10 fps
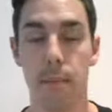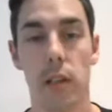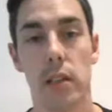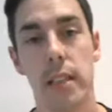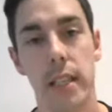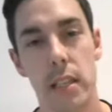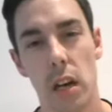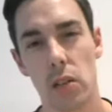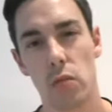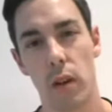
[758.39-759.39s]
because he
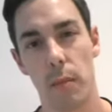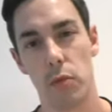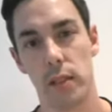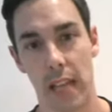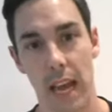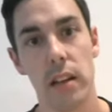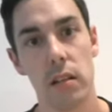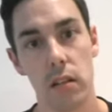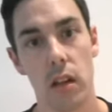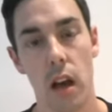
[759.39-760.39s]
does represent